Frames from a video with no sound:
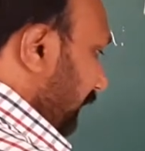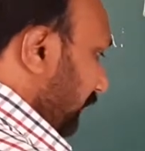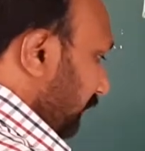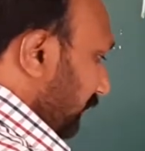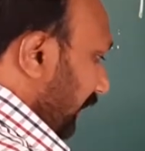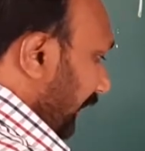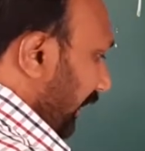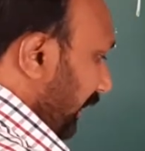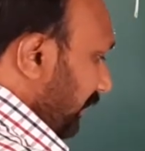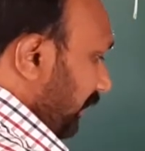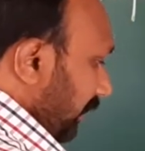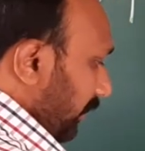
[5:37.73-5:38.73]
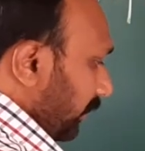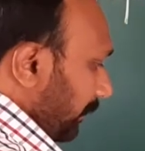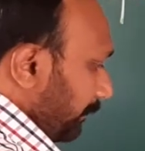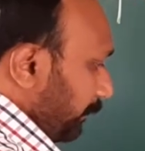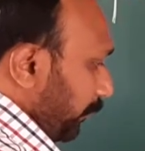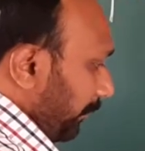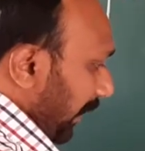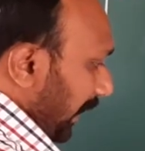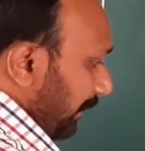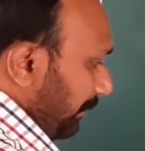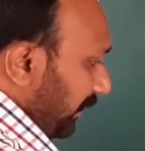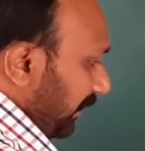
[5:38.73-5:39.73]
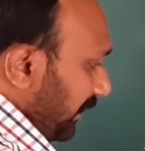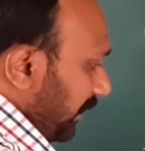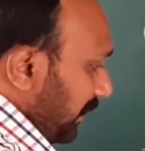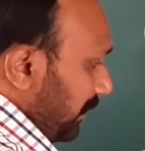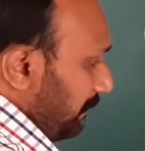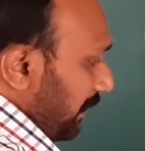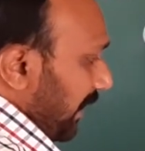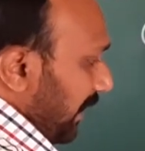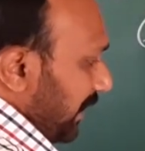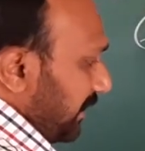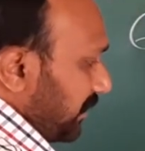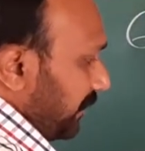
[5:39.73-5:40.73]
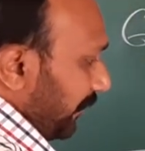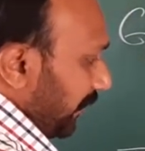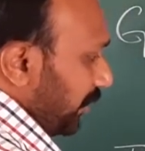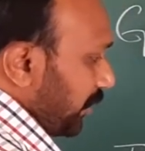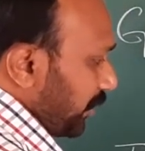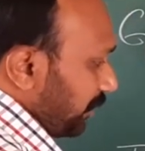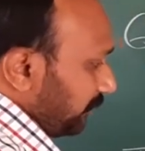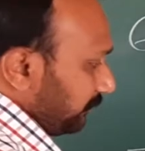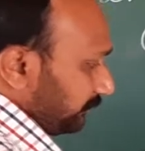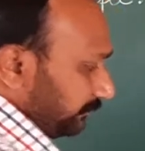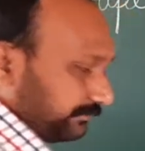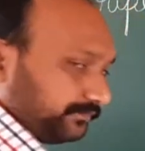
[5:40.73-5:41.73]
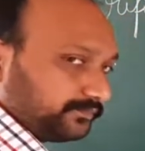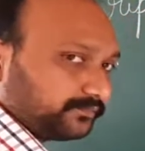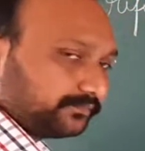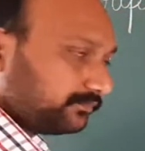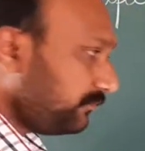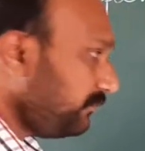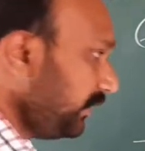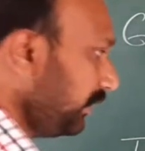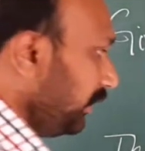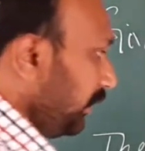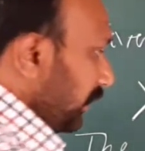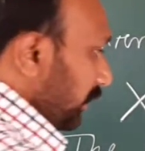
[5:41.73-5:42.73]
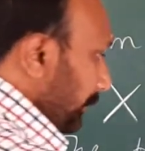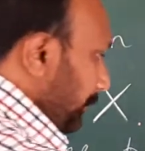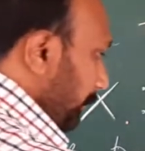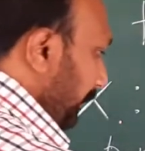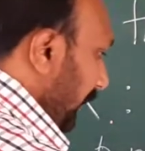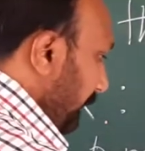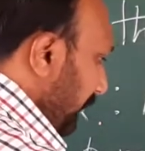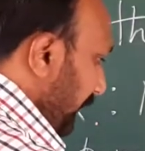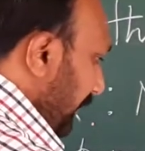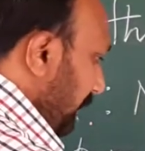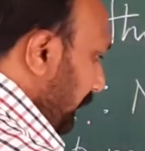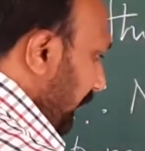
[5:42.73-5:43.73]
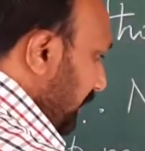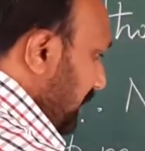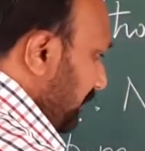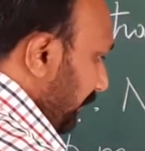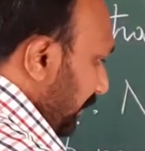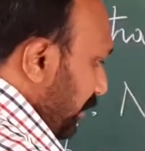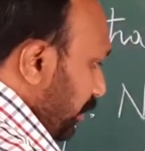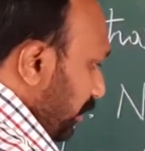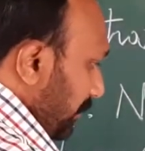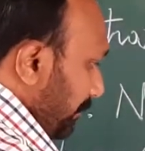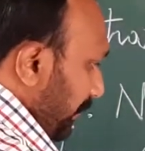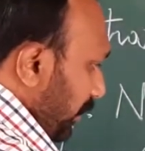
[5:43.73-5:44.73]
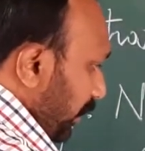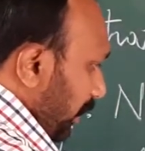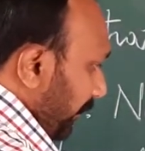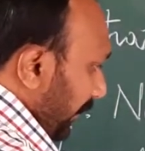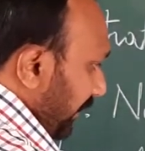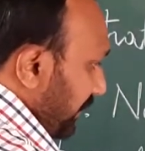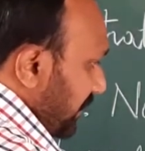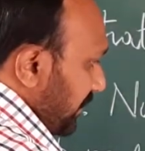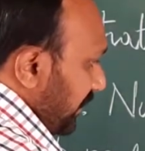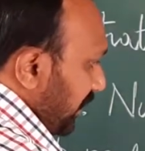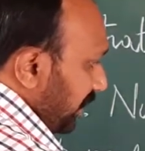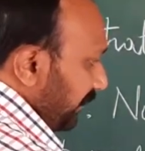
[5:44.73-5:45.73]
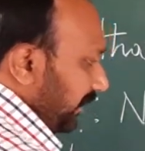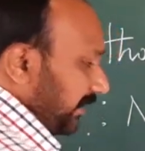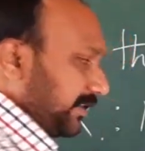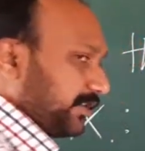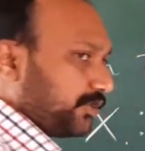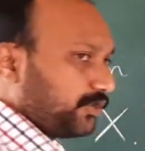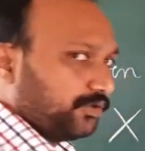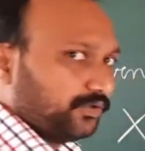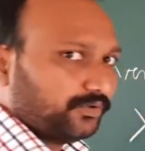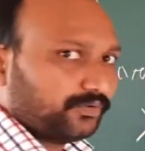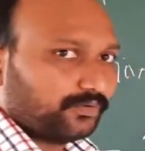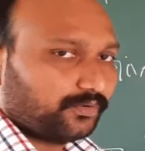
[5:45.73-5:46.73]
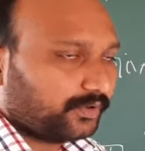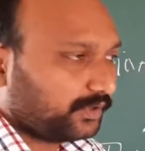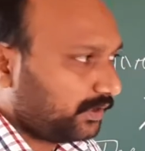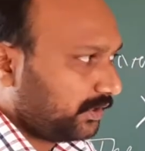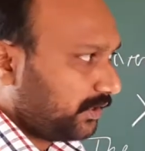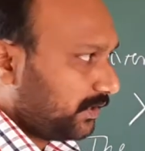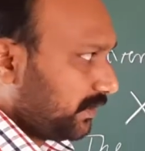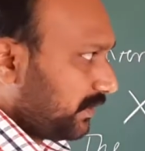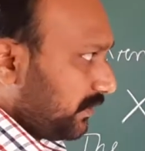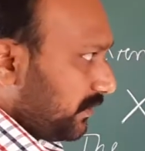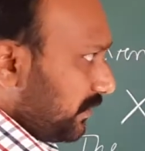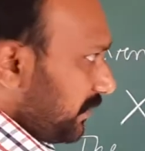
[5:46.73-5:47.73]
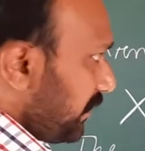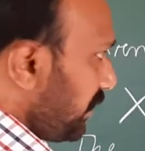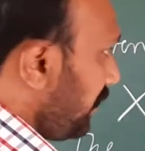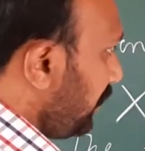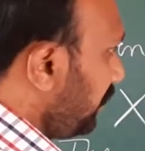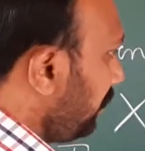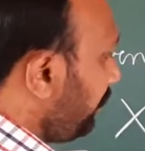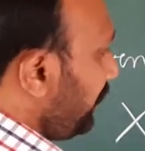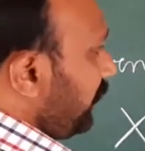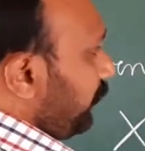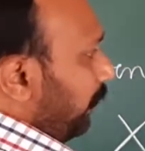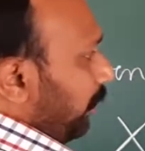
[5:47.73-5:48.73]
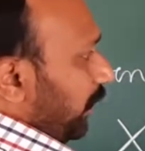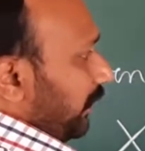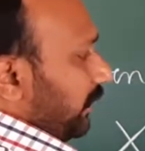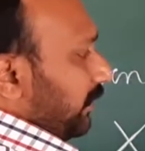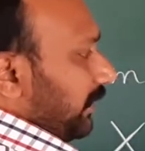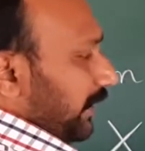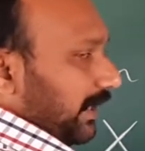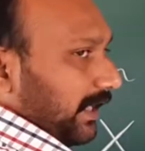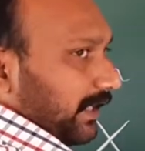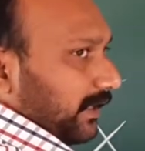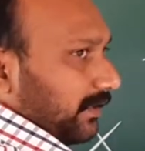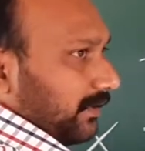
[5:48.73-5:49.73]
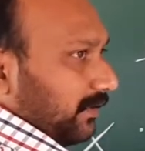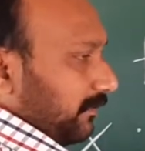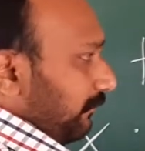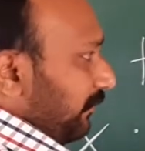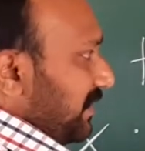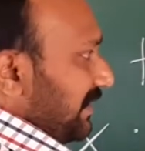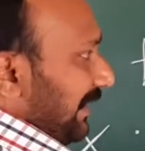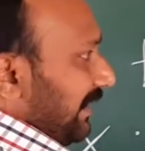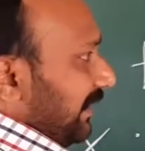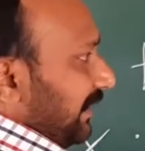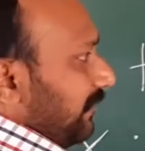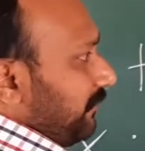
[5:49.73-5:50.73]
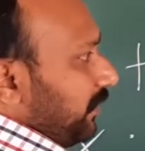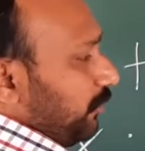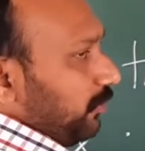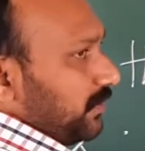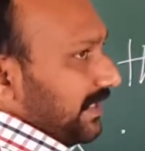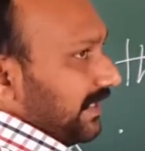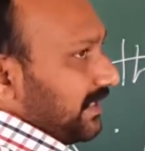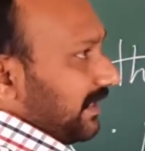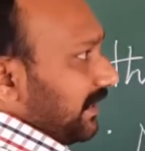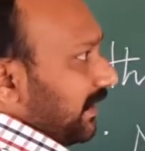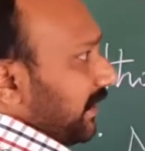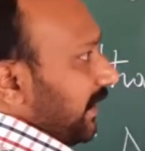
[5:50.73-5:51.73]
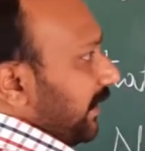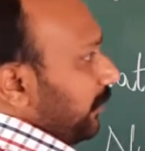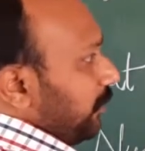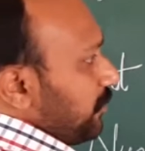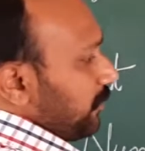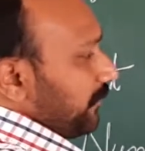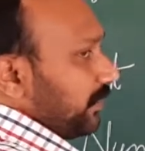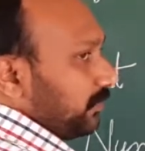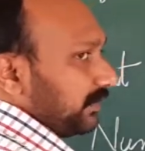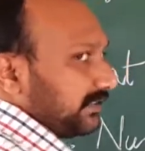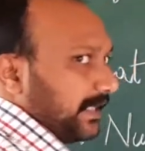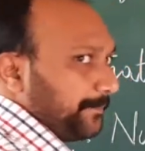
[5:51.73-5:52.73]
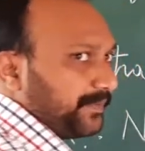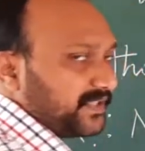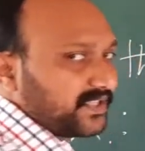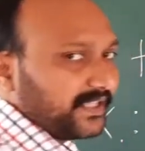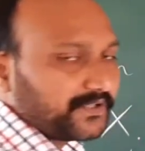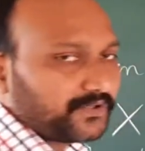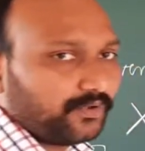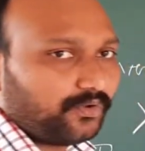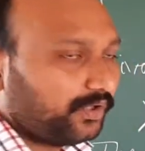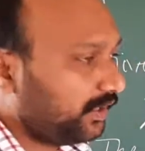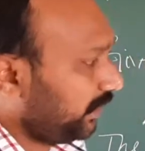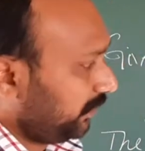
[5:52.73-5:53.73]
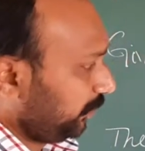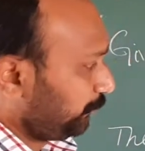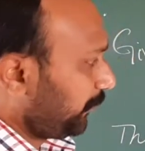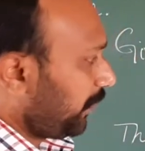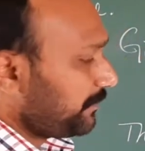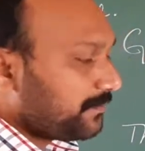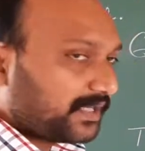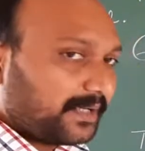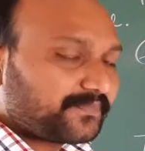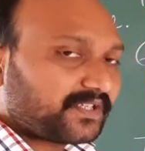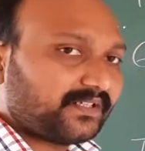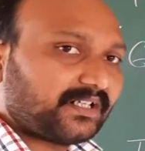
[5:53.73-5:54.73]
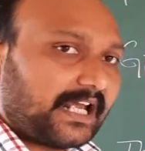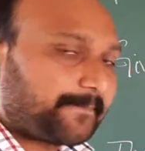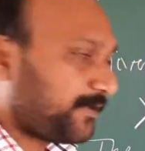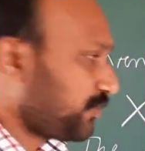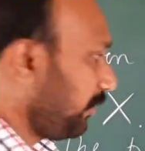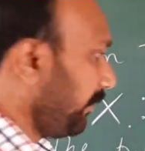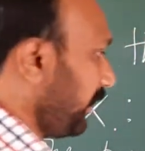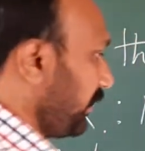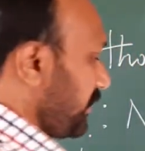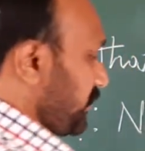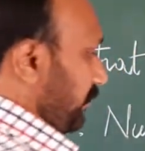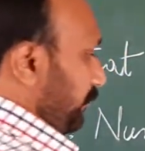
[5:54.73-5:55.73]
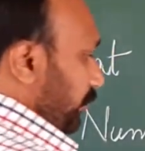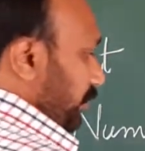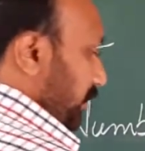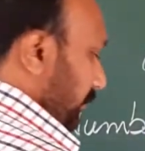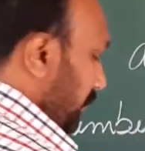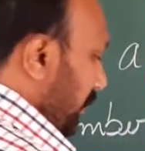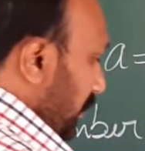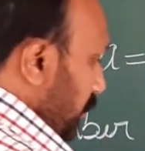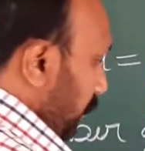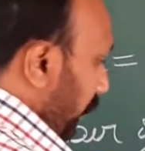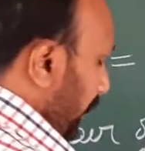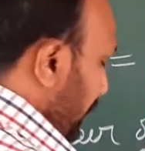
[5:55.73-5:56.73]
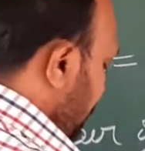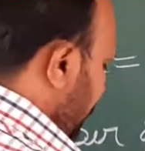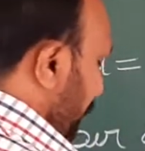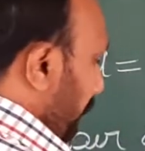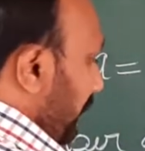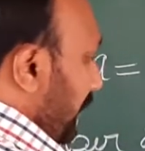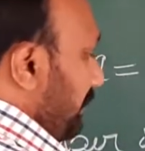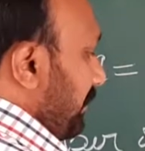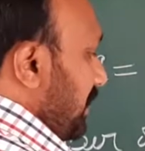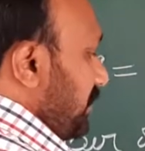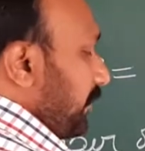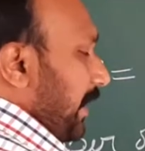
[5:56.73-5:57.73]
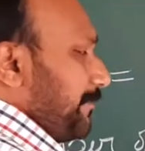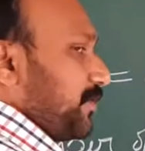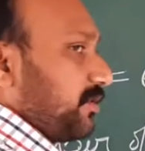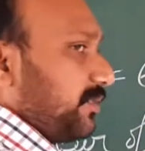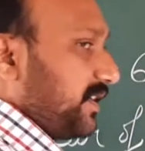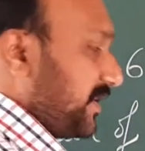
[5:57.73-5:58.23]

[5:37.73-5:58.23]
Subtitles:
us write the probability mass function. The probability mass function P of x is equivalent to, here we know what A, first category, we know second category, and also we know the sample size. So this problem comes under hypergeometric distribution. So what is the probability mass for hypergeometric